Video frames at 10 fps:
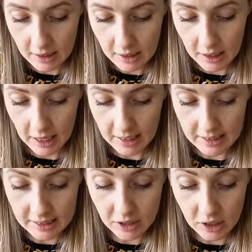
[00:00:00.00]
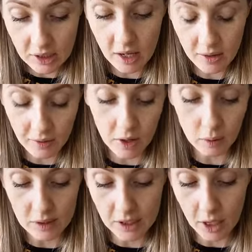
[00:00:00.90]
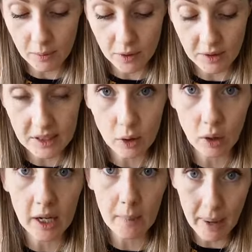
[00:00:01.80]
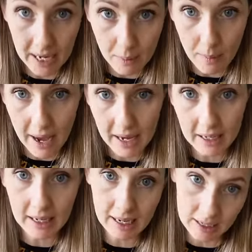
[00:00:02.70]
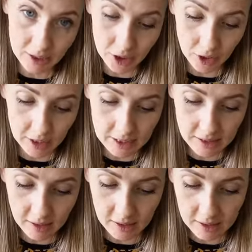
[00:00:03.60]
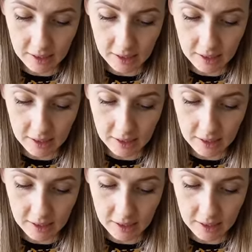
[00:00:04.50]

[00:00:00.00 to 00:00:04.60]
and this is just like the vinyl in terms of it's got like a paper back and a shiny side.